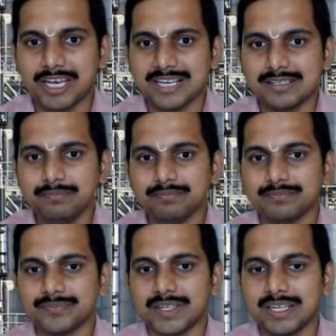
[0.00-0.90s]
exam.
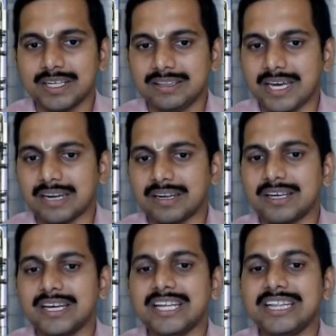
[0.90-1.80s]
Then
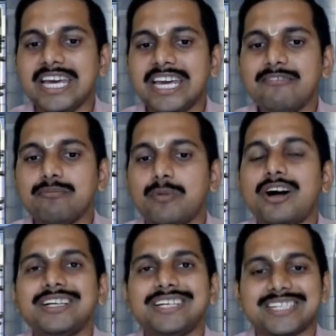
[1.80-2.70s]
they give
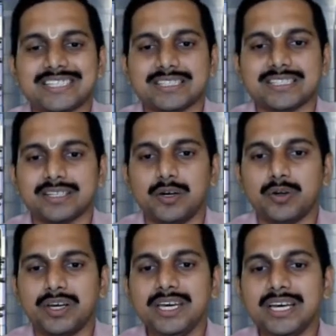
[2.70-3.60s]
mock tests
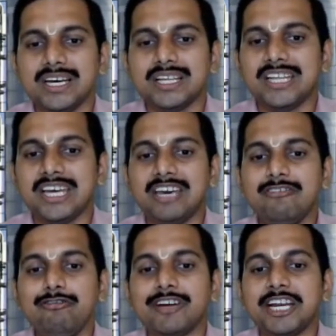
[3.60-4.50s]
okay they give
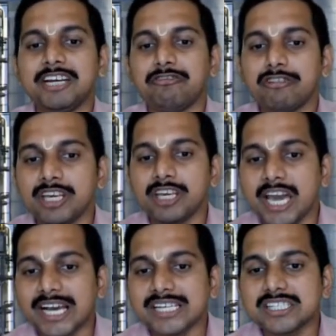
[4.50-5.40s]
get free
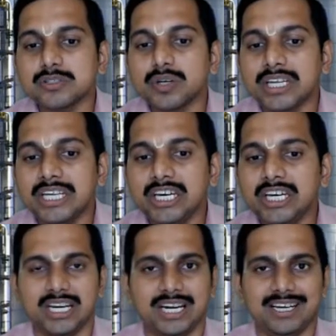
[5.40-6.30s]
access to
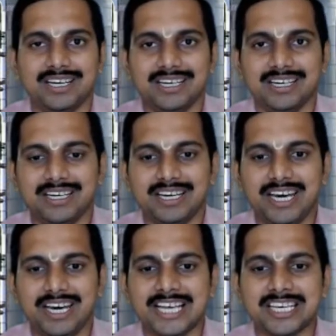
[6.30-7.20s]
initial
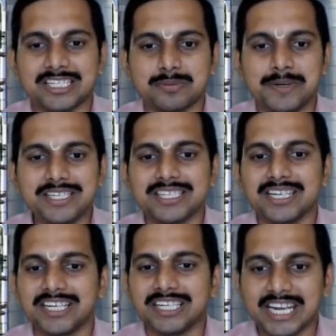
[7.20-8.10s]
assessments
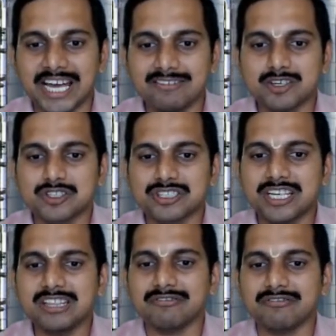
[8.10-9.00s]
derive your
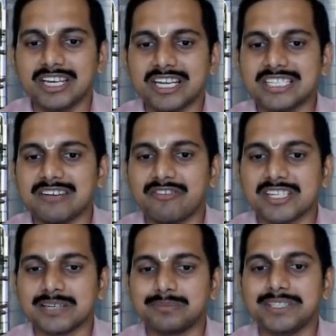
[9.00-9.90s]
strength weakness different
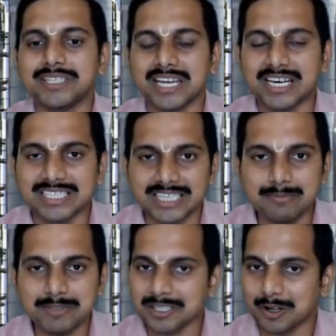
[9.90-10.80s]
subject analyze
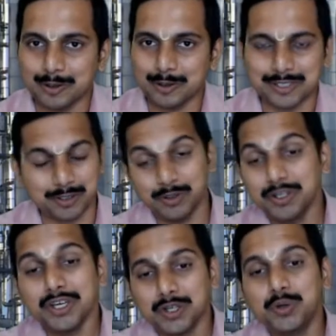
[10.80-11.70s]
attempts and all those things so
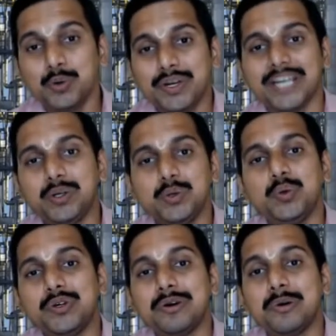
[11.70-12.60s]
you get
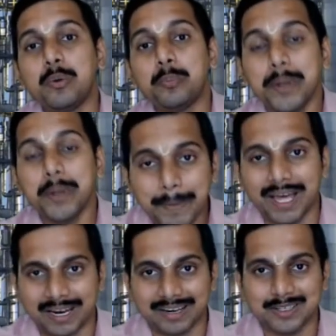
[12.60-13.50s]
to
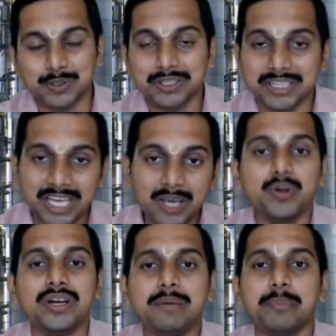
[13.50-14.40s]
prepare so they
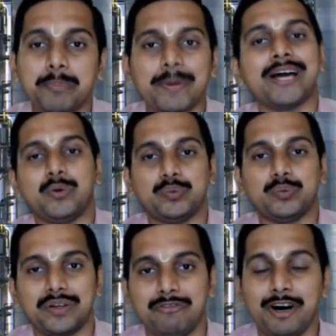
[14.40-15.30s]
only prepare you
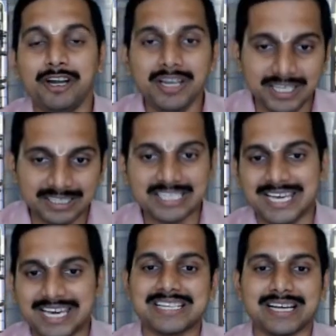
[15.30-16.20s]
for this
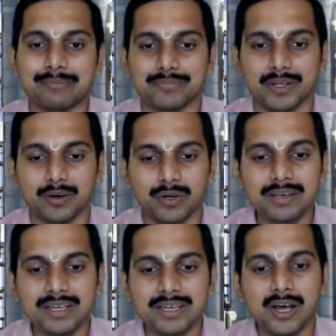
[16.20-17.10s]
exam
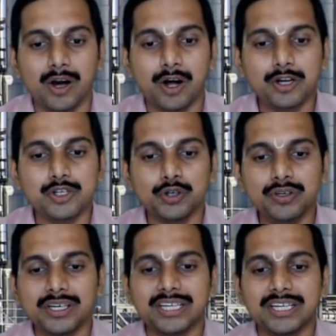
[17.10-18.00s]
okay
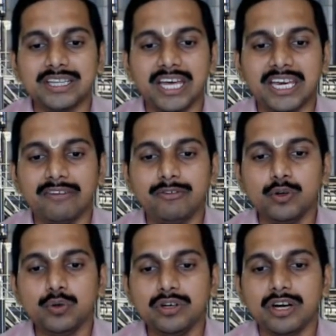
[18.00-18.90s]
also they give
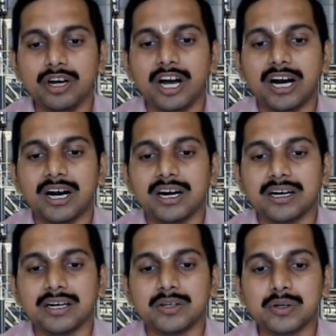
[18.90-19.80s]
you
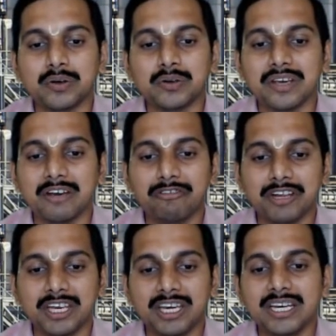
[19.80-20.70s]
uh, what do you say
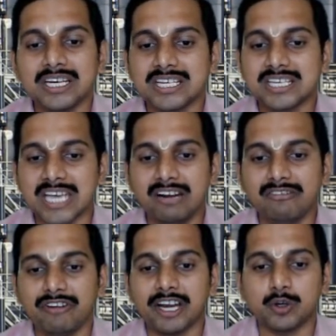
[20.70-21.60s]
free self
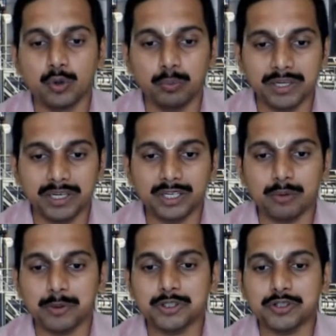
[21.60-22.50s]
and group learning
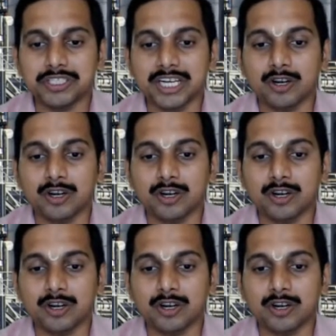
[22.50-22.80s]
opportunities